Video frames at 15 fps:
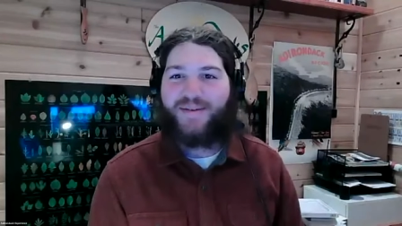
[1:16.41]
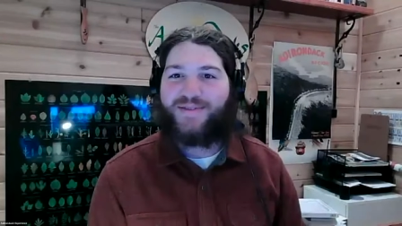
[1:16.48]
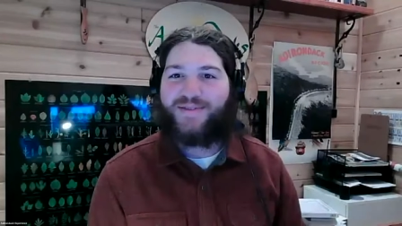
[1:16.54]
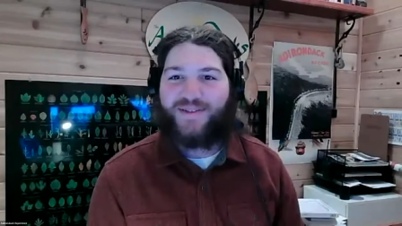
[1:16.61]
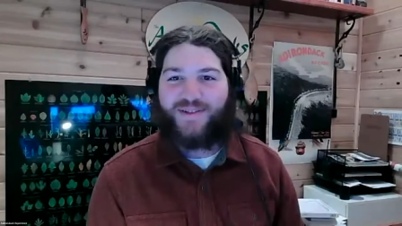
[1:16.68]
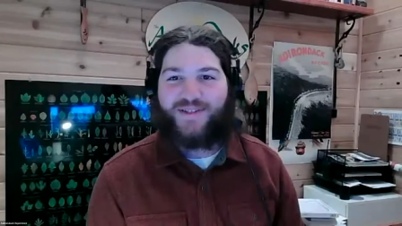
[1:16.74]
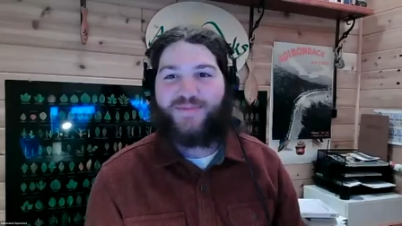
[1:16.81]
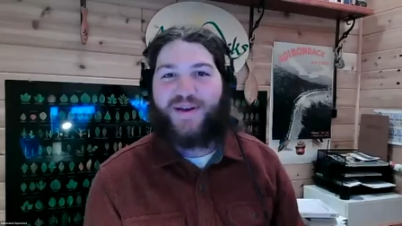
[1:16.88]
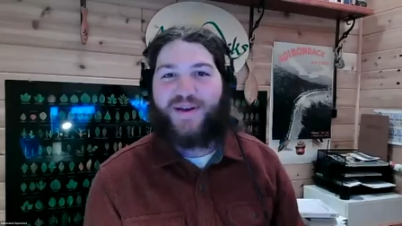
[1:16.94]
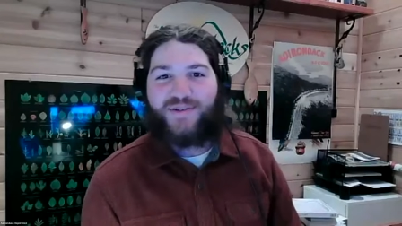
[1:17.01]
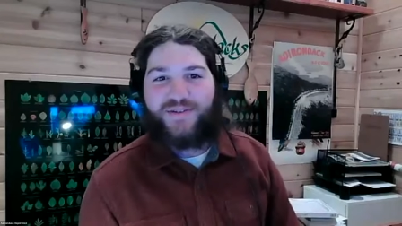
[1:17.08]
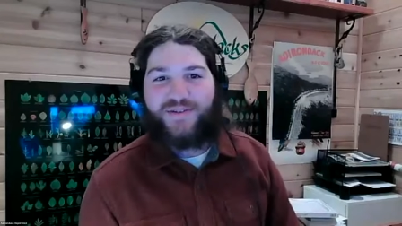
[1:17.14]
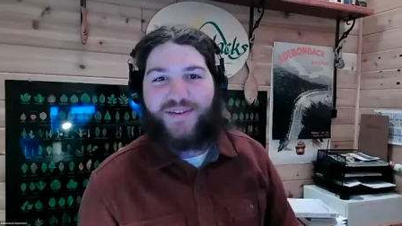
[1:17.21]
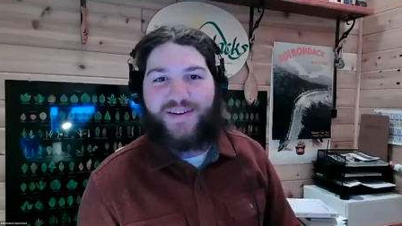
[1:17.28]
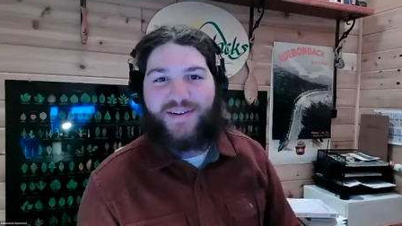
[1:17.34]
such a
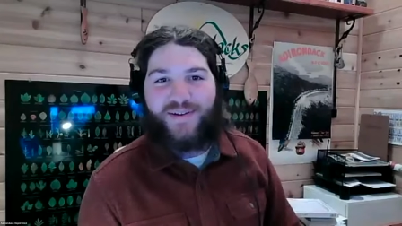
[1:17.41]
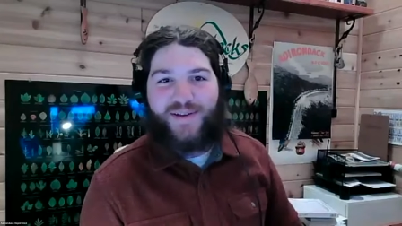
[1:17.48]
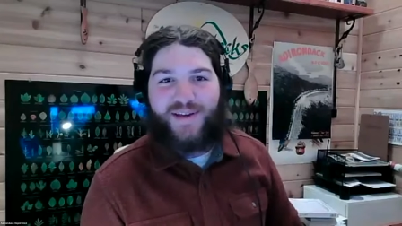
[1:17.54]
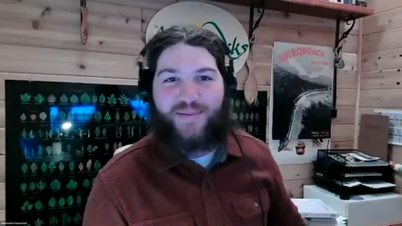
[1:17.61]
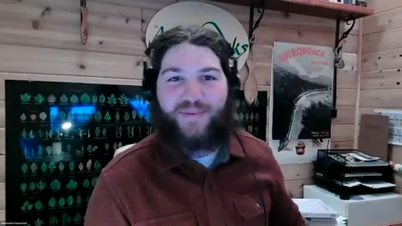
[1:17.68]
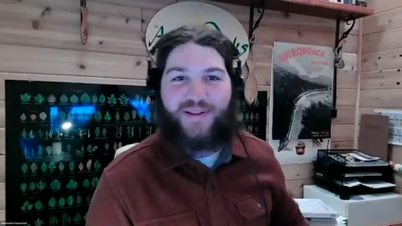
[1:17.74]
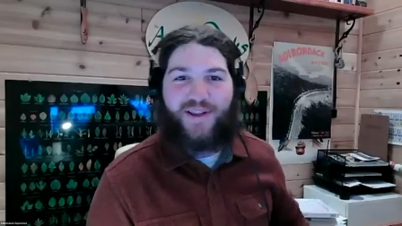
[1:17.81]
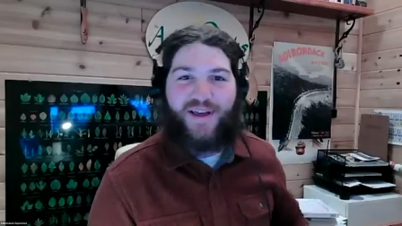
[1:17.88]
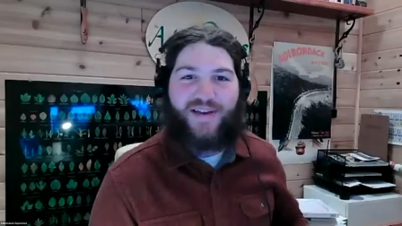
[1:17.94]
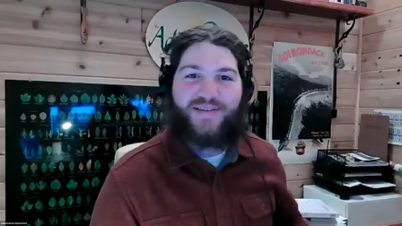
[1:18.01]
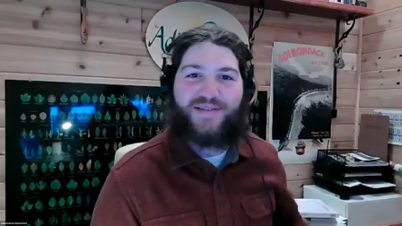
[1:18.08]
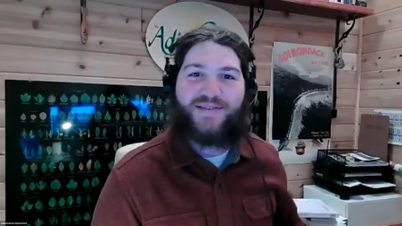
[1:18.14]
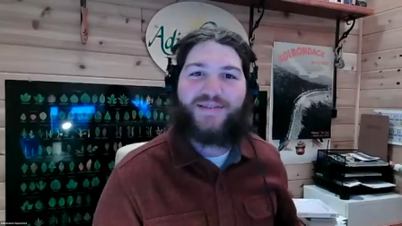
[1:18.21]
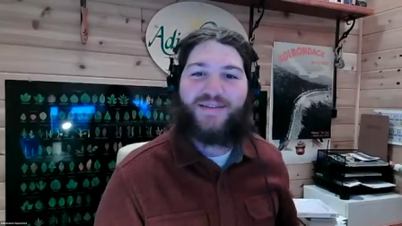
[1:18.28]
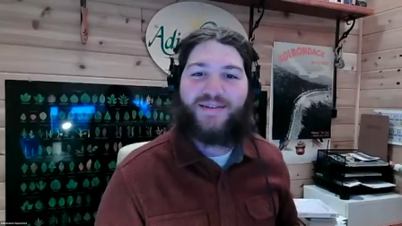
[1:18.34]
special and unique
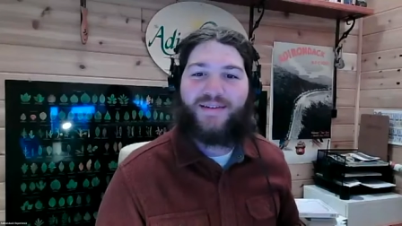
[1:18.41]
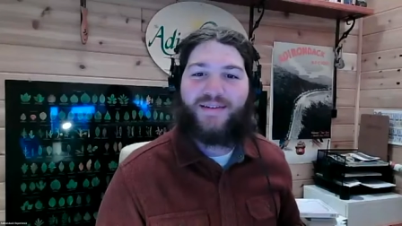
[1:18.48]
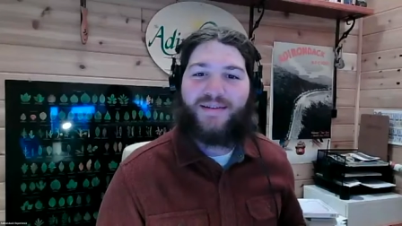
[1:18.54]
place.